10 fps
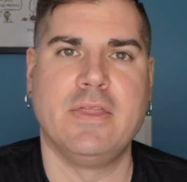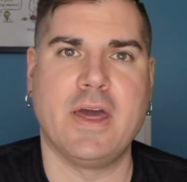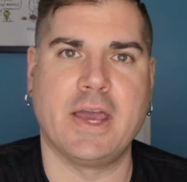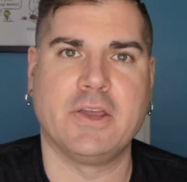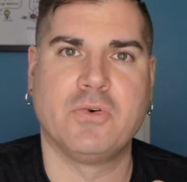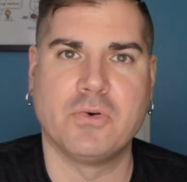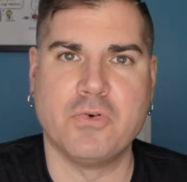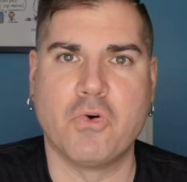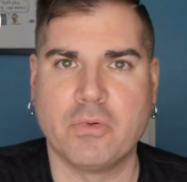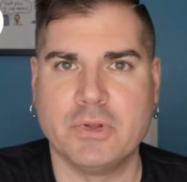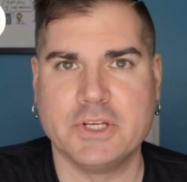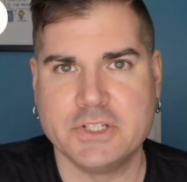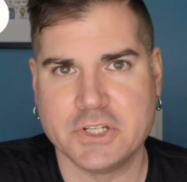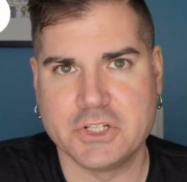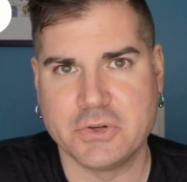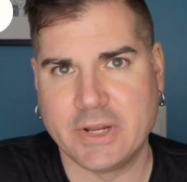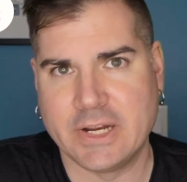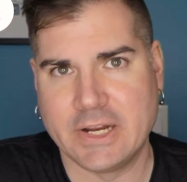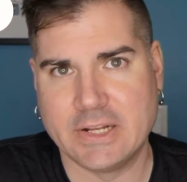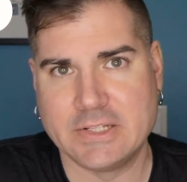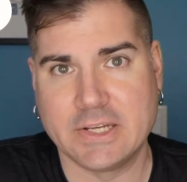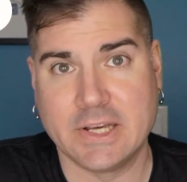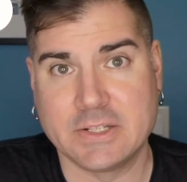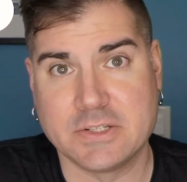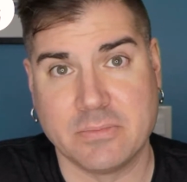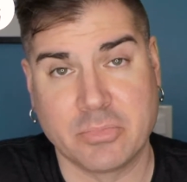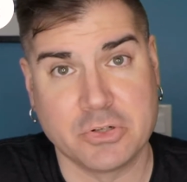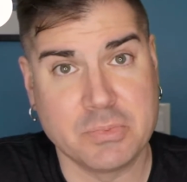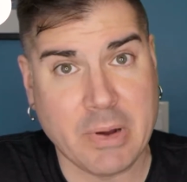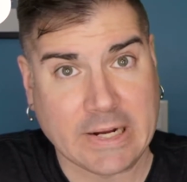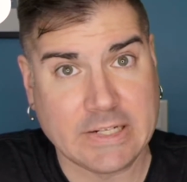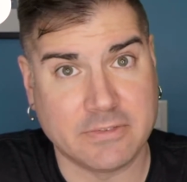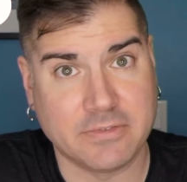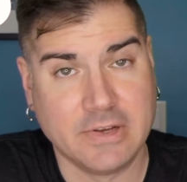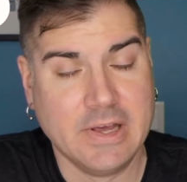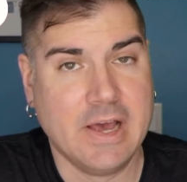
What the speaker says: that you're normally situated in to get some perspective.